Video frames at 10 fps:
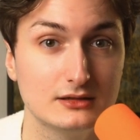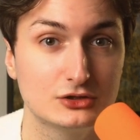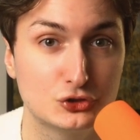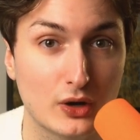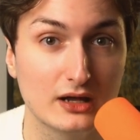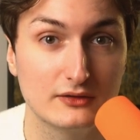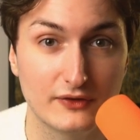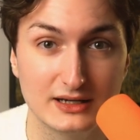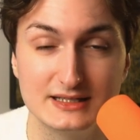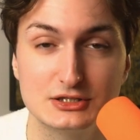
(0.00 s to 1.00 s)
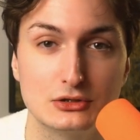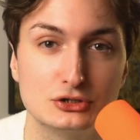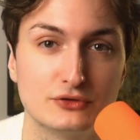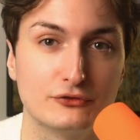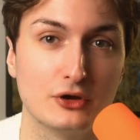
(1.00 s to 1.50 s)
try to find a solution
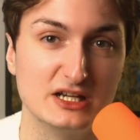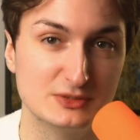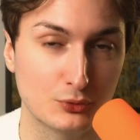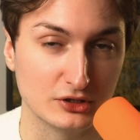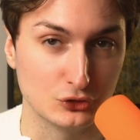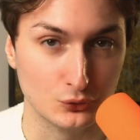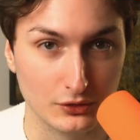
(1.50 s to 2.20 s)
for each point you wrote